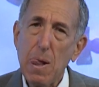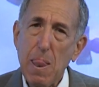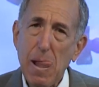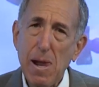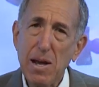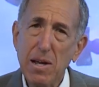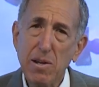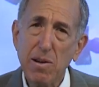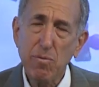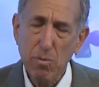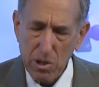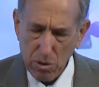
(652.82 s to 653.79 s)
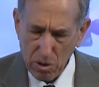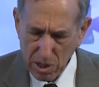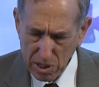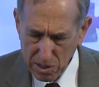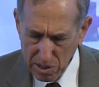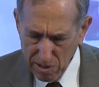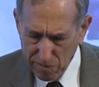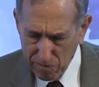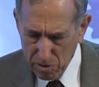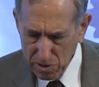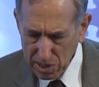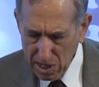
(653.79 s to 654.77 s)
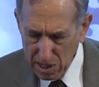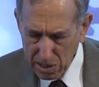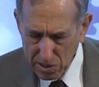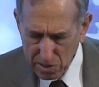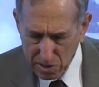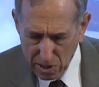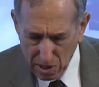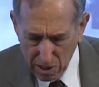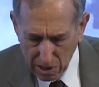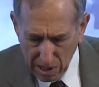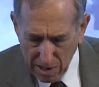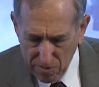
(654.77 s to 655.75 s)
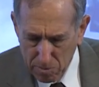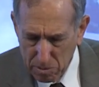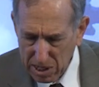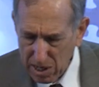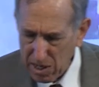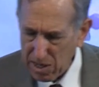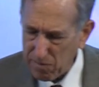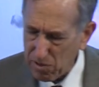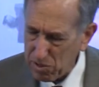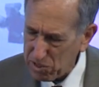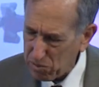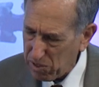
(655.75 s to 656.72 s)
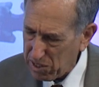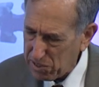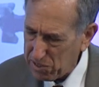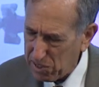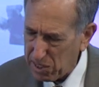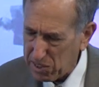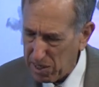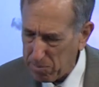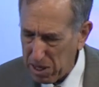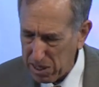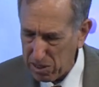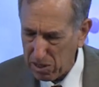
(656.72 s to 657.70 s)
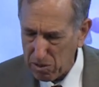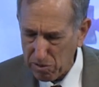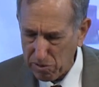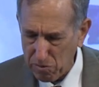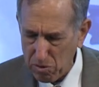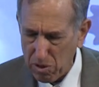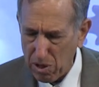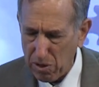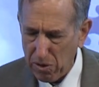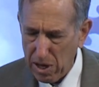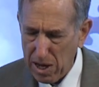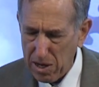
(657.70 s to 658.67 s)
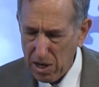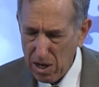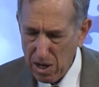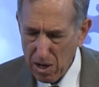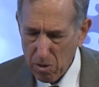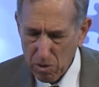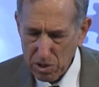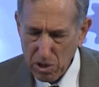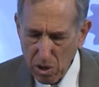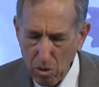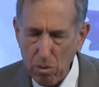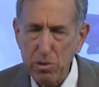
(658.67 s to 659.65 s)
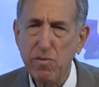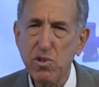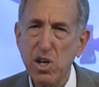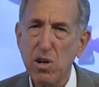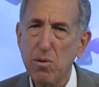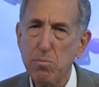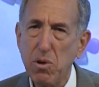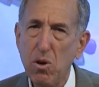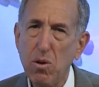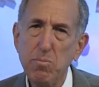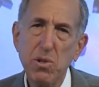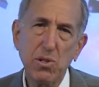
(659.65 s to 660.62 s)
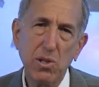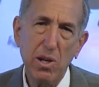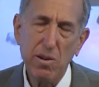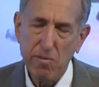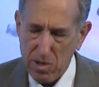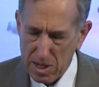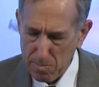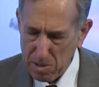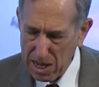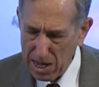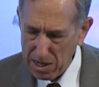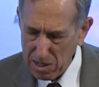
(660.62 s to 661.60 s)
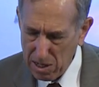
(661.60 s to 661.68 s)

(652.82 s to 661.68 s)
And if we look at 1 Kings 11, beginning in verse 26, and I'm not going to go through all of that, we're told of Jeroboam, the son of Nebat,